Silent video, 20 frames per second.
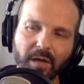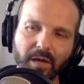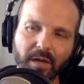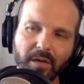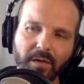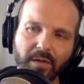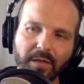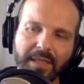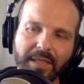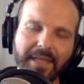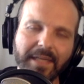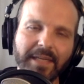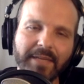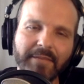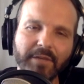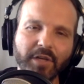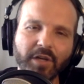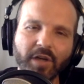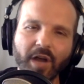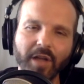he didn't
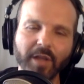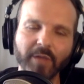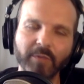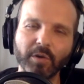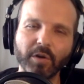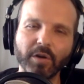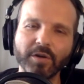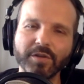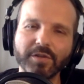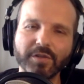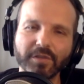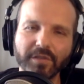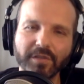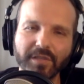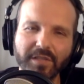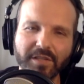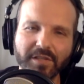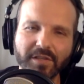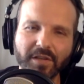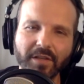even call it rehearsal. He
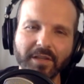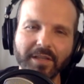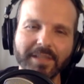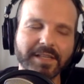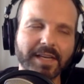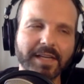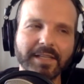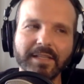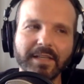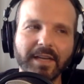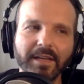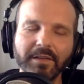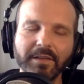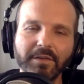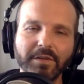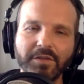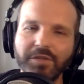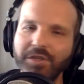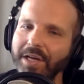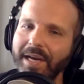just called, let's get together
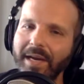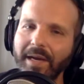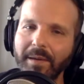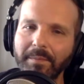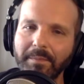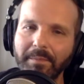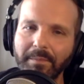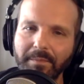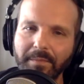and jam,